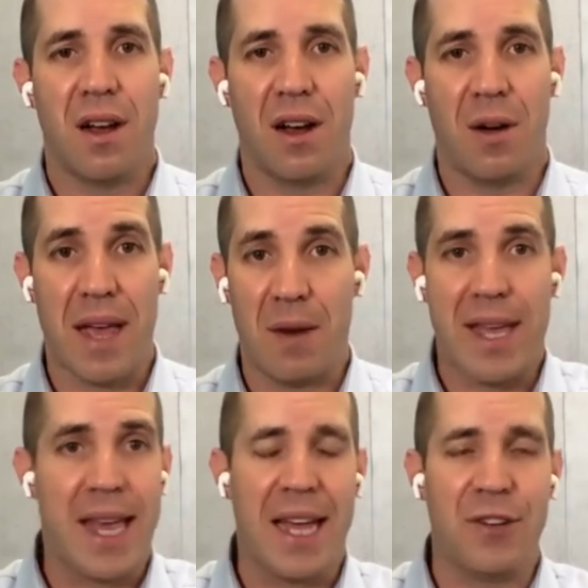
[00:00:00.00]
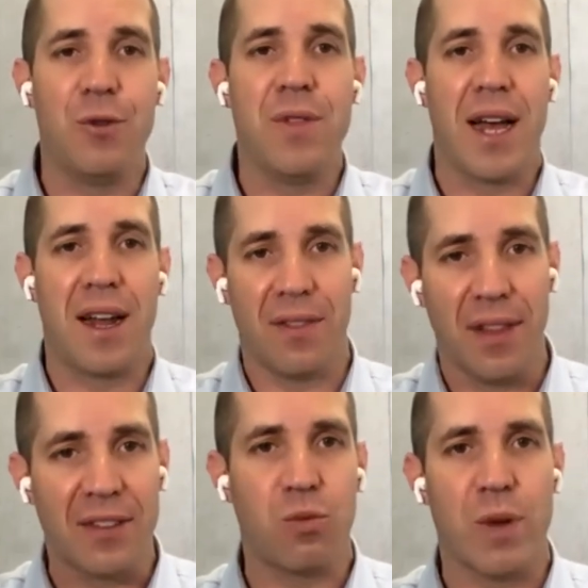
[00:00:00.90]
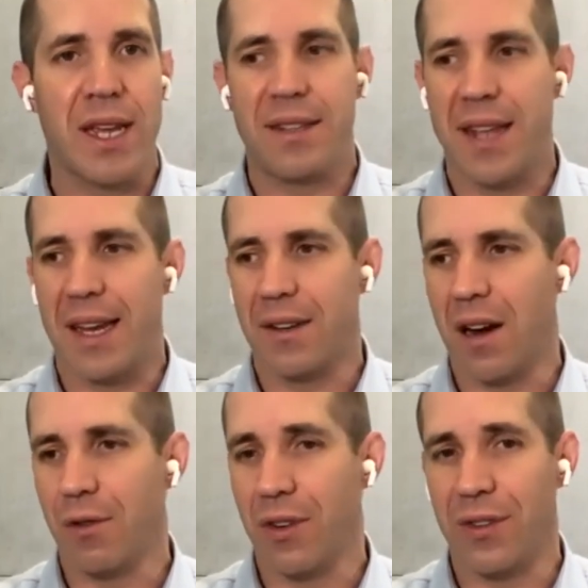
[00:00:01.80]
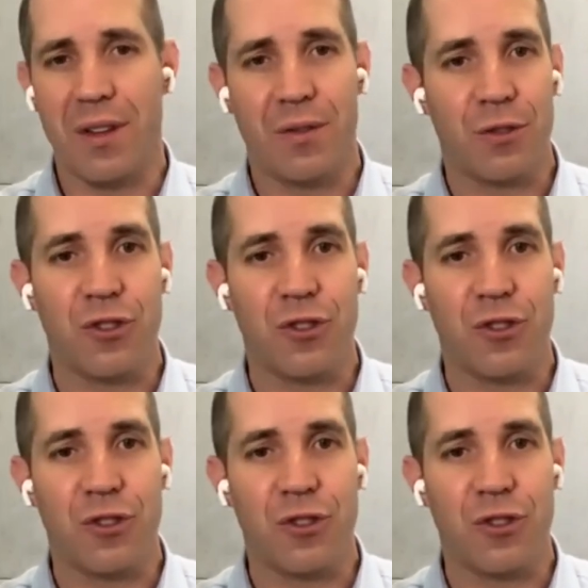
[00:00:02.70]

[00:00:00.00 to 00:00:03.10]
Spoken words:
And we can't do that unless we take time for ourselves.